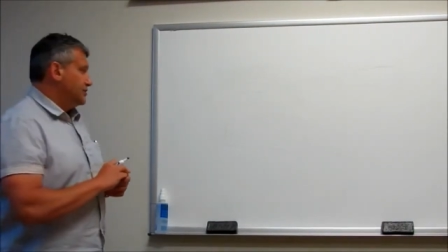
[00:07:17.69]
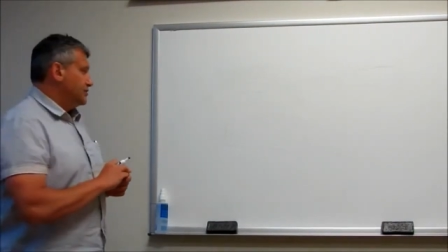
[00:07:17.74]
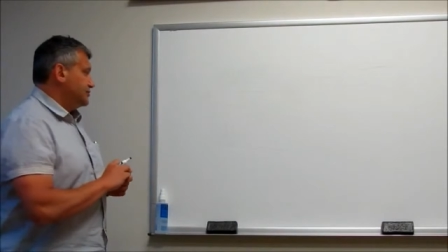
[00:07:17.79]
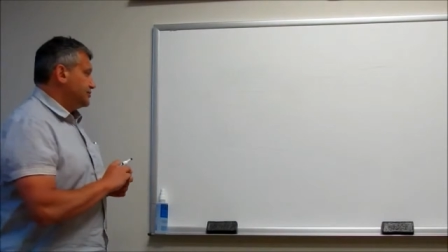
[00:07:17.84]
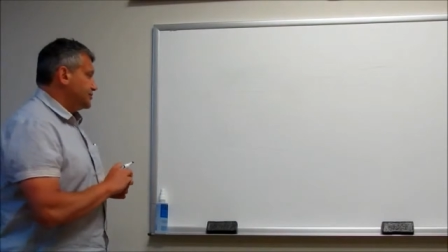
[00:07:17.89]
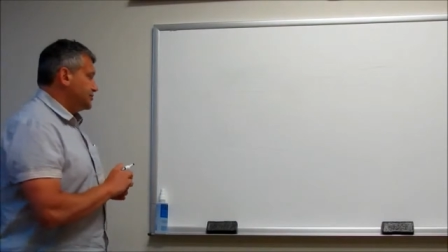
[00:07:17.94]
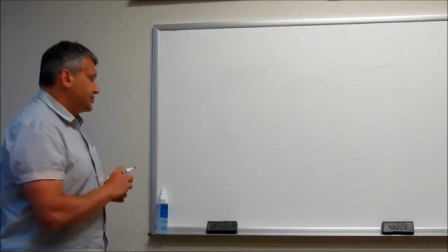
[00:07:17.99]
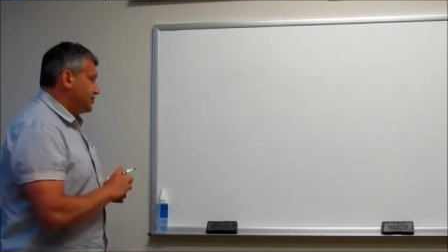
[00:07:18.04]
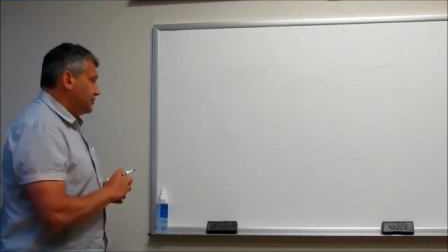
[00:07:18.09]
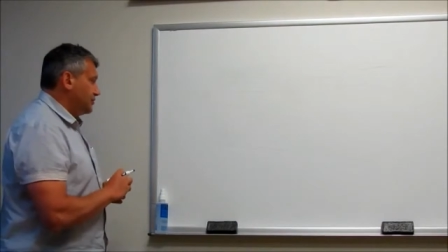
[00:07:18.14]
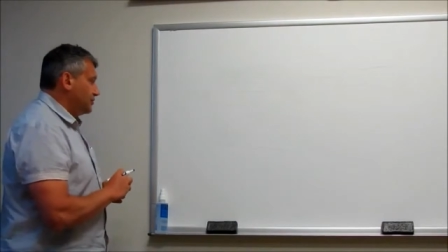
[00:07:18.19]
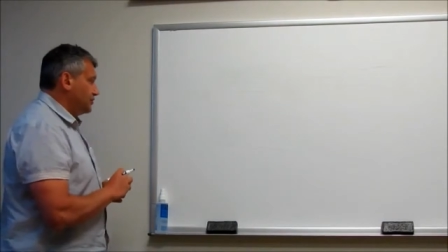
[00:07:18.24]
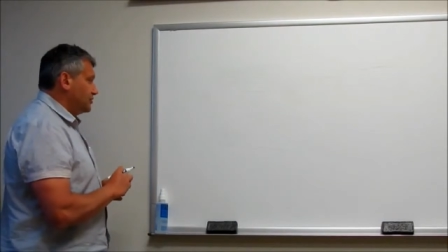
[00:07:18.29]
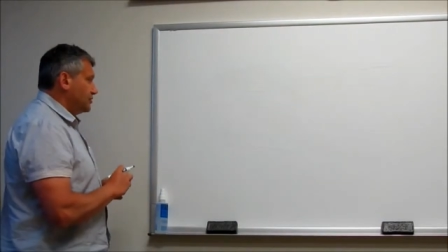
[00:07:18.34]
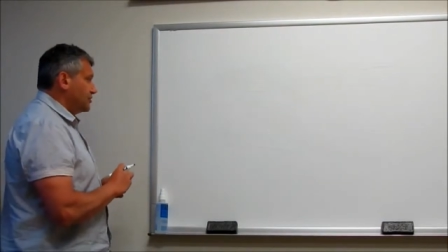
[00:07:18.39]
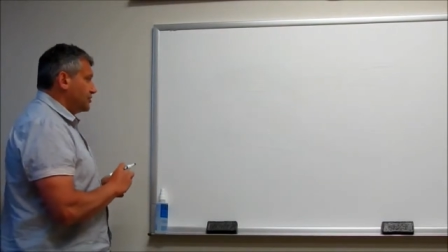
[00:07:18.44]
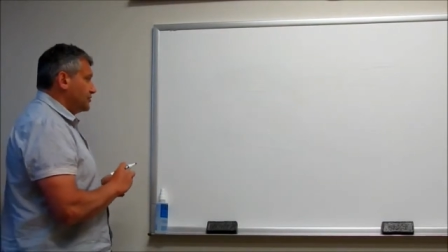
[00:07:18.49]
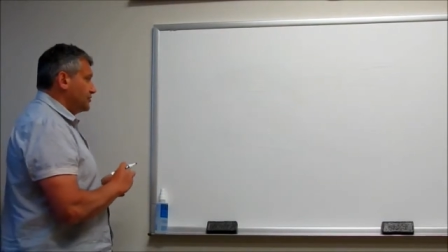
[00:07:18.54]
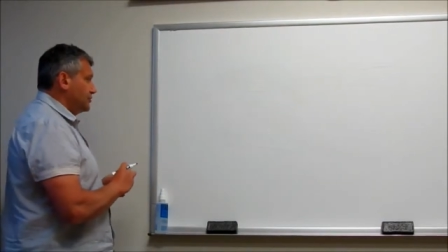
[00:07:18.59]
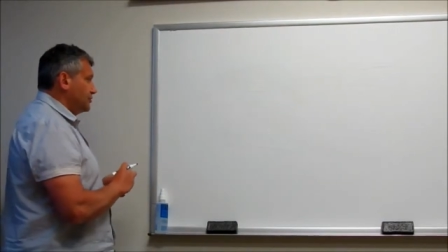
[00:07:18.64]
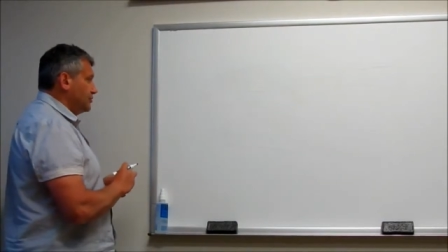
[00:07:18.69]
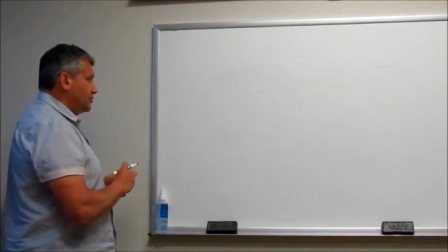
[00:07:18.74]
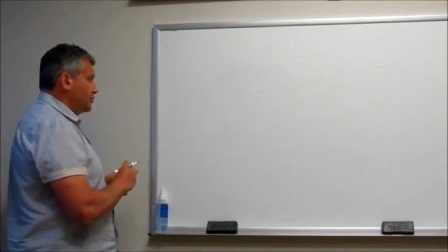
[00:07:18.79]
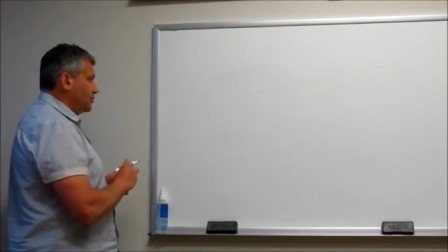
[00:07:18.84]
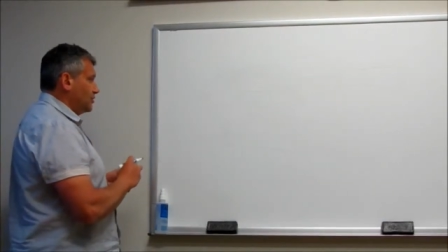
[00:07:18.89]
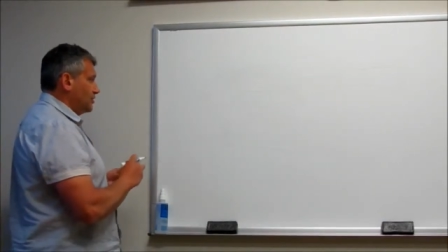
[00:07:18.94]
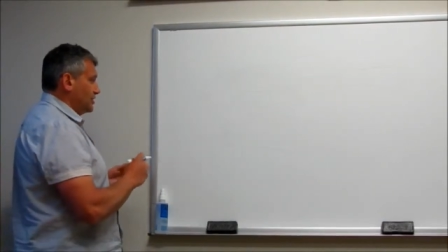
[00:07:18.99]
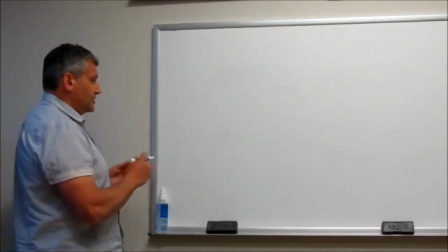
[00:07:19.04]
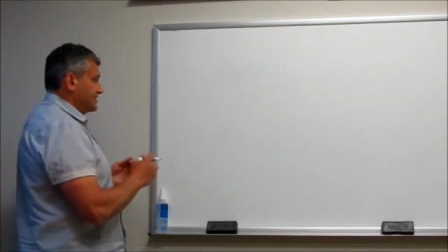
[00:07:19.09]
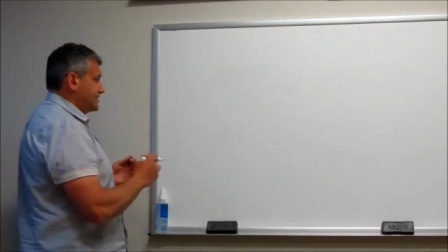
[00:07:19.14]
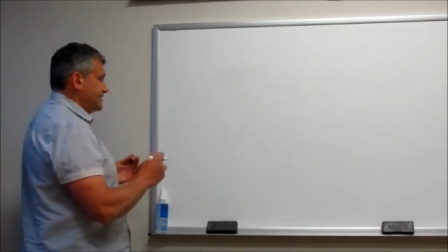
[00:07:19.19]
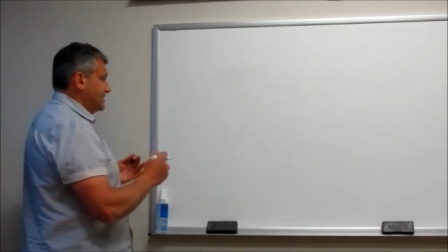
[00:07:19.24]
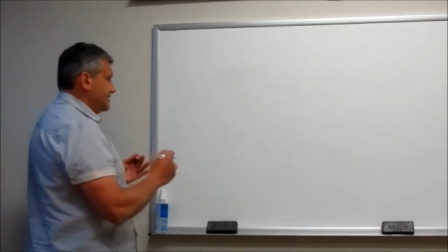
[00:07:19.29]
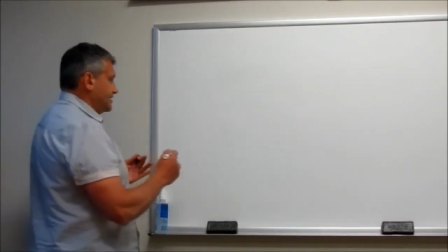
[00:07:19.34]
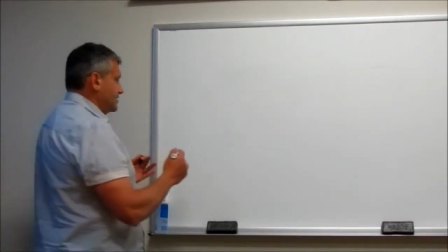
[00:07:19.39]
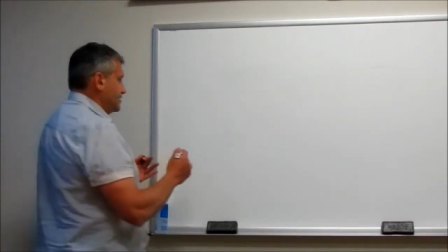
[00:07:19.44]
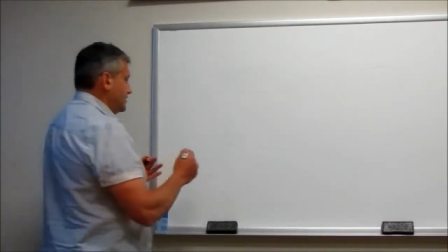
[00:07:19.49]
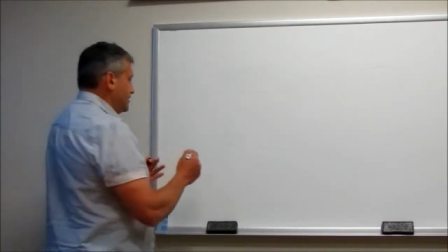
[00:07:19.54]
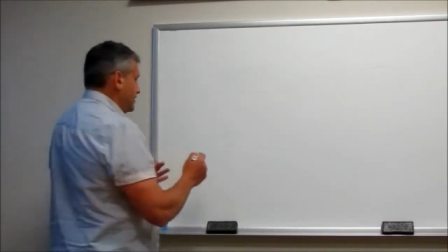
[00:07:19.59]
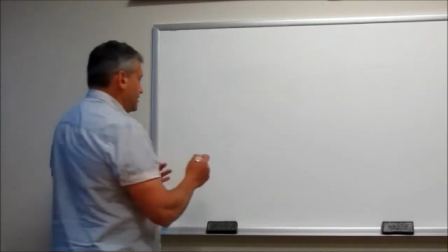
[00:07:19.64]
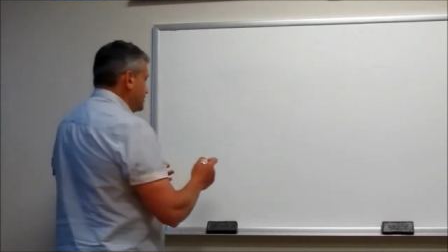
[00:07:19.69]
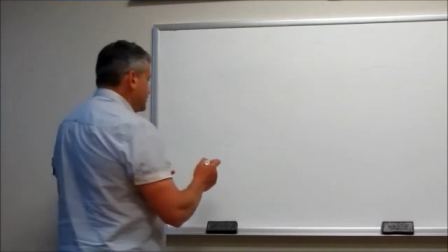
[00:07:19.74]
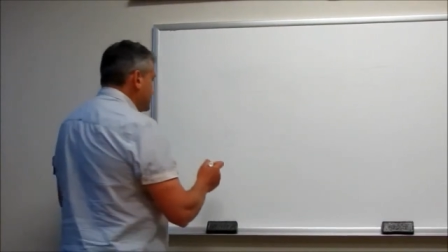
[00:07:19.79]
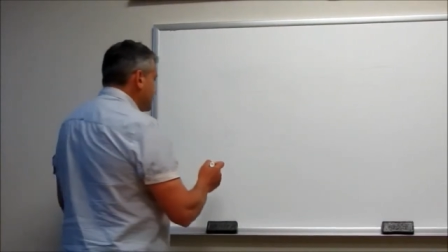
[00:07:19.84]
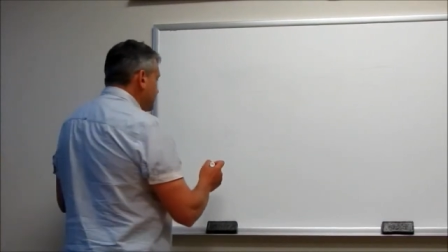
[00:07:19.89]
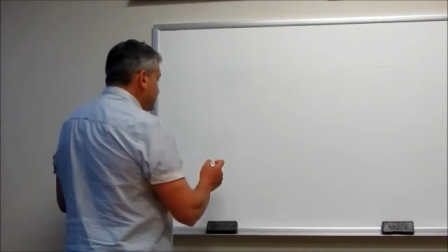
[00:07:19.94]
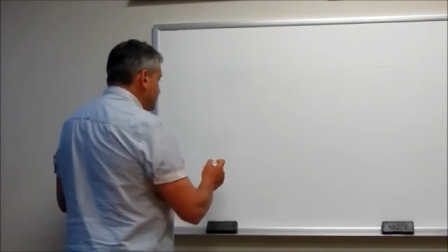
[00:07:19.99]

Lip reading: So queue works like that.